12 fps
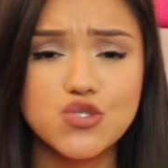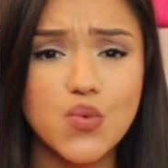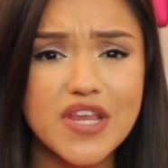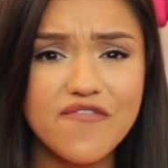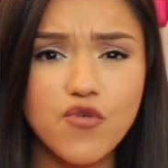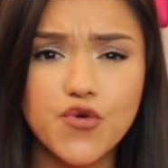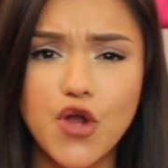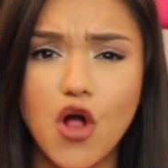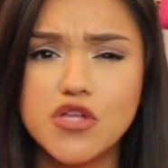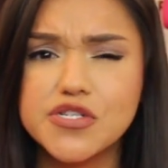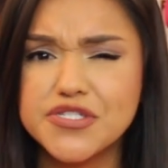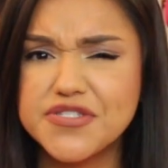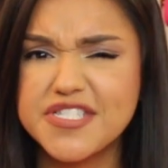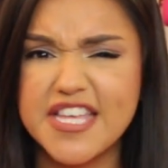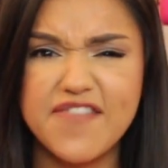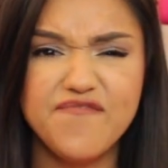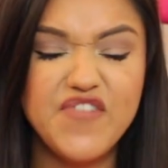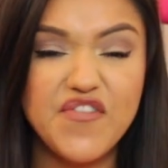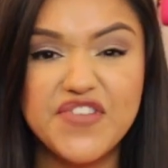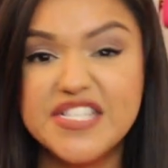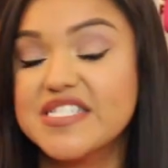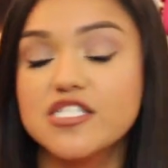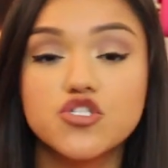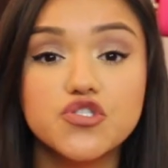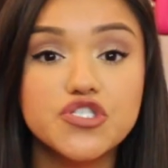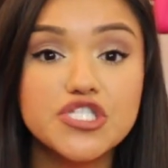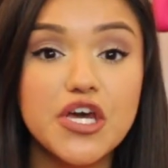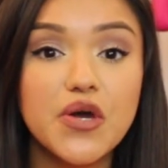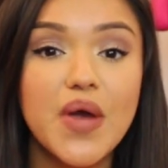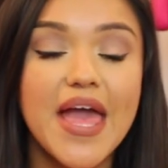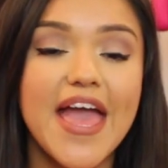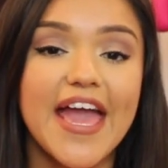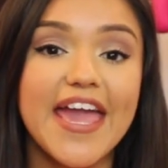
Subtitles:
$24.50 or so,